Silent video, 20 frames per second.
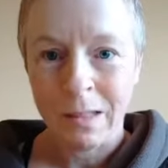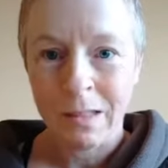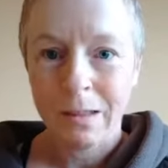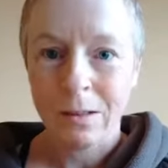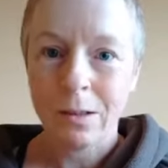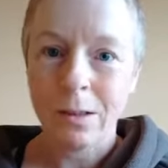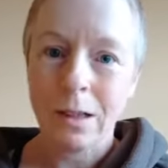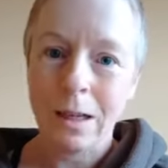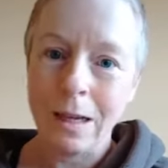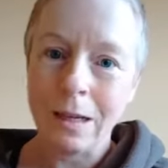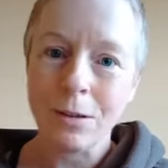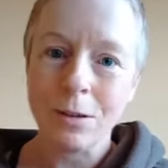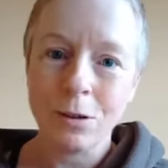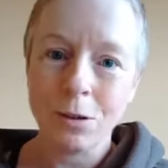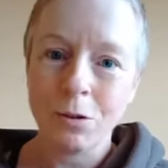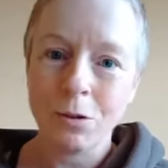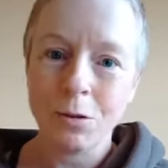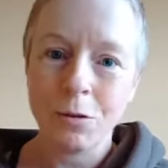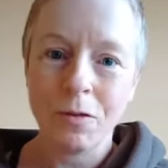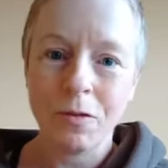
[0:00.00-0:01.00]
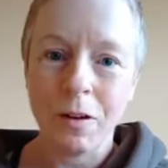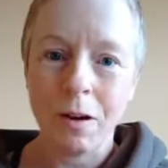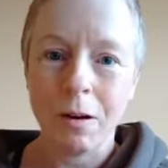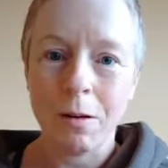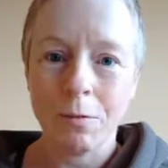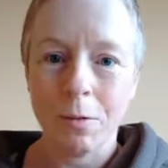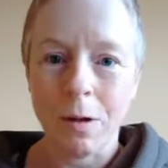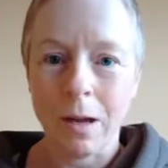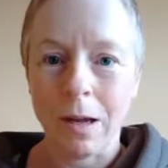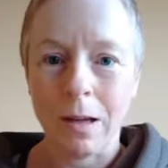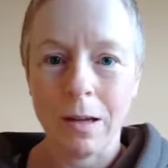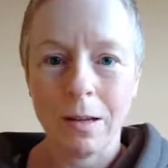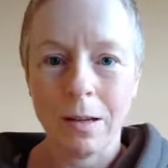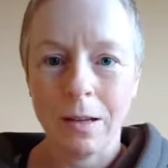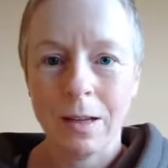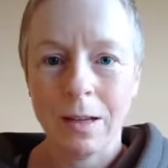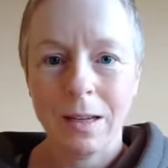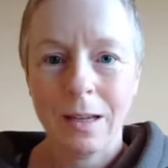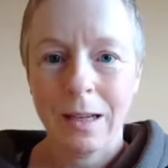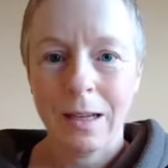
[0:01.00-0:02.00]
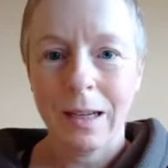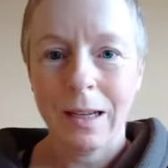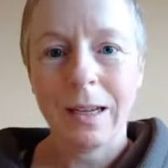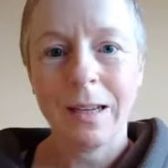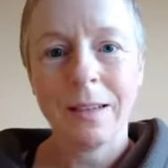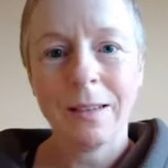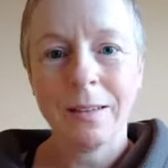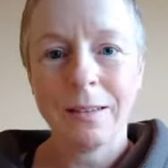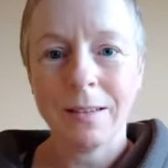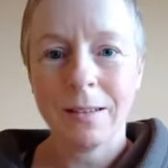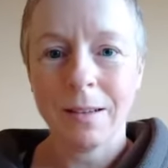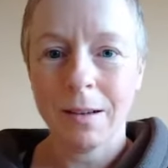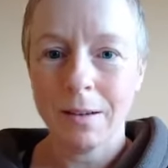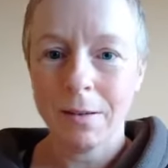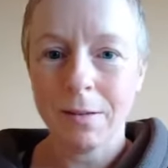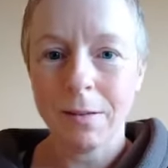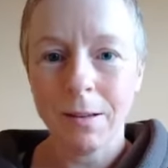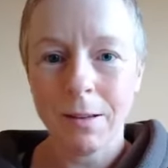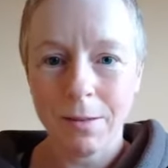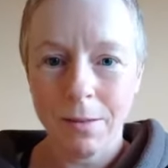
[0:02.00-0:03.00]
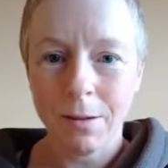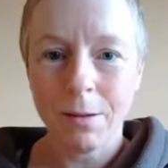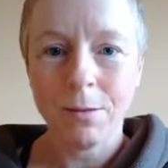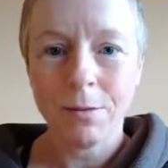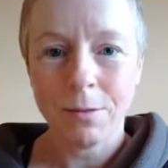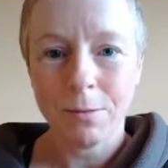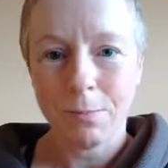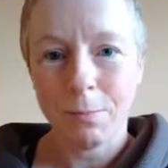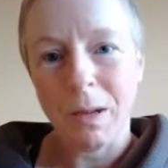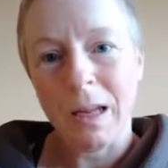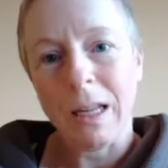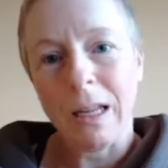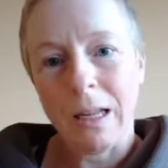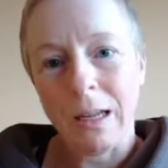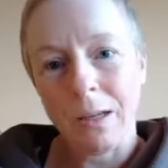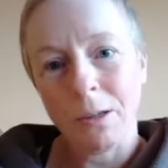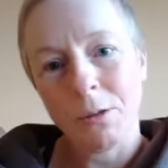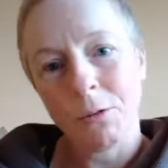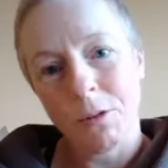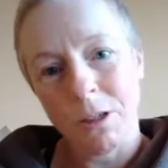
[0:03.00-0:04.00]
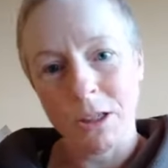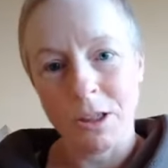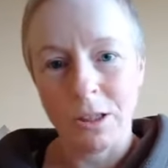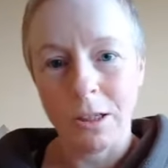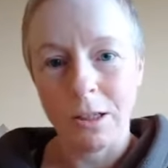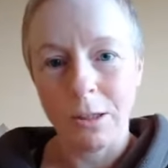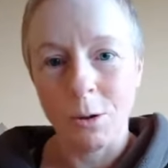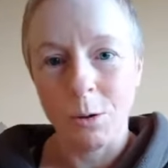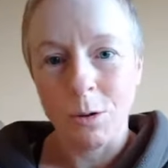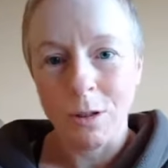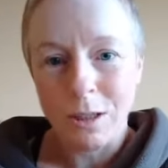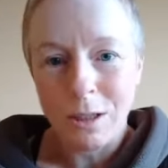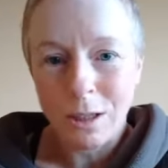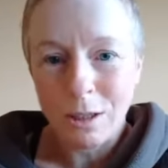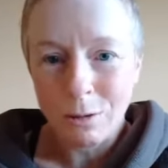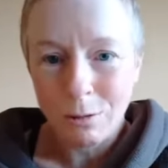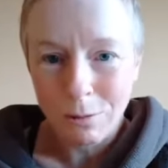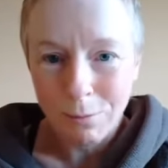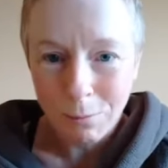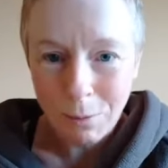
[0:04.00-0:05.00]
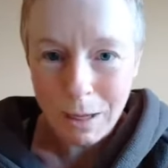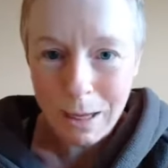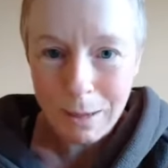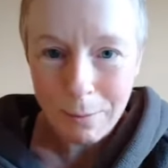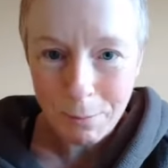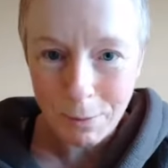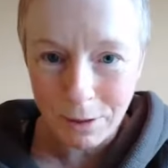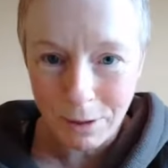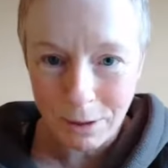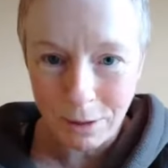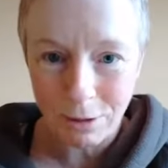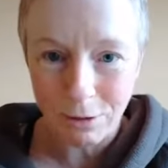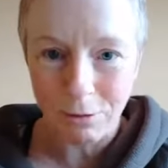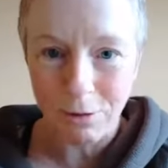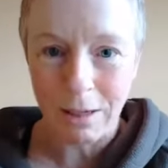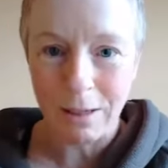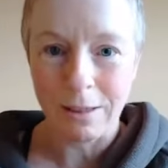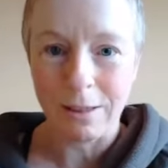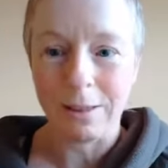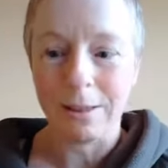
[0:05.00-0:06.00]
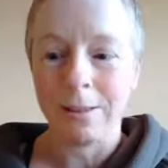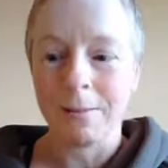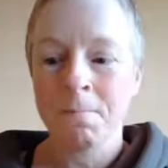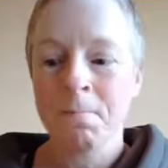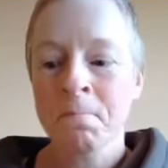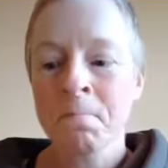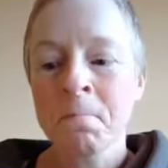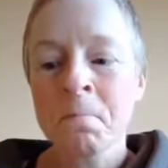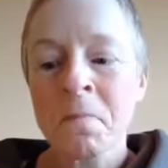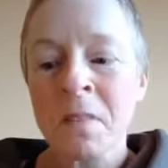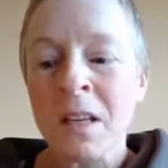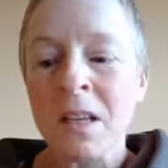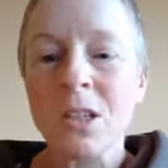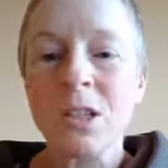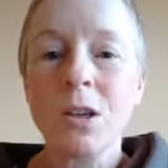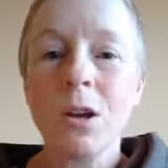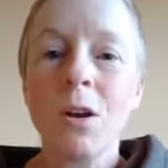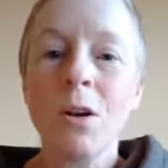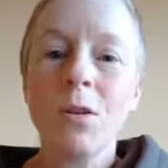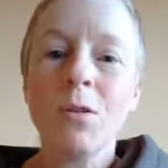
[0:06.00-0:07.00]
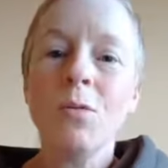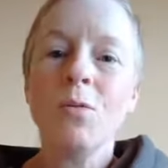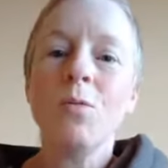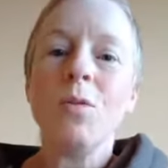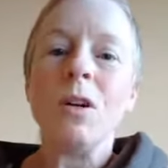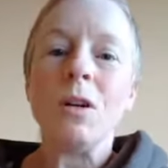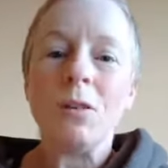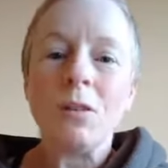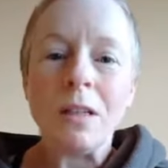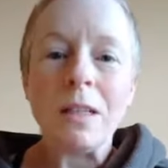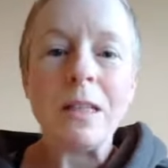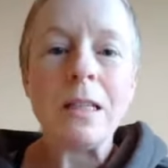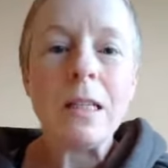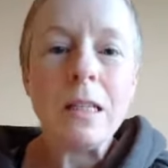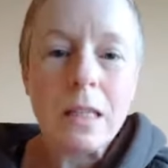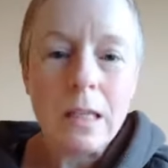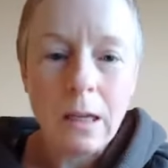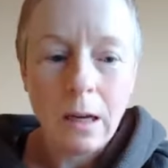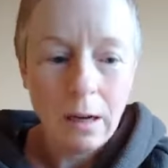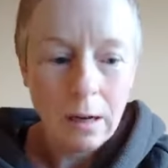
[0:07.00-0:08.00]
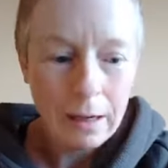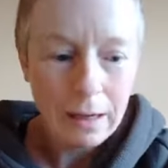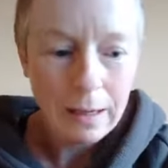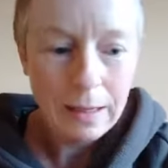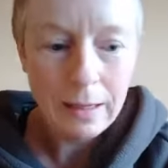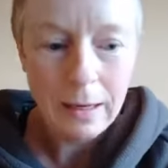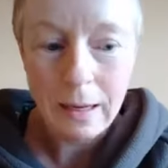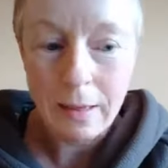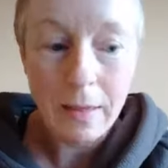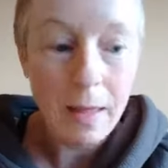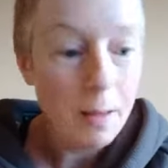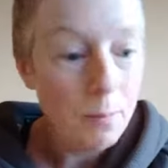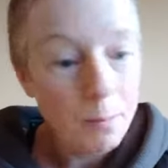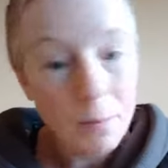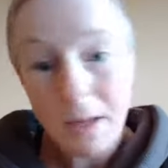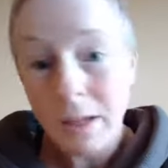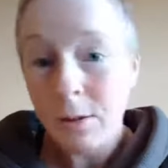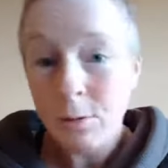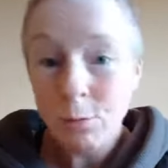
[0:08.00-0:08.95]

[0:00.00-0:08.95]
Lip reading: on a house not too far away. And I think those banging and crashing noises would be a bit distracting. So we're inside, and that means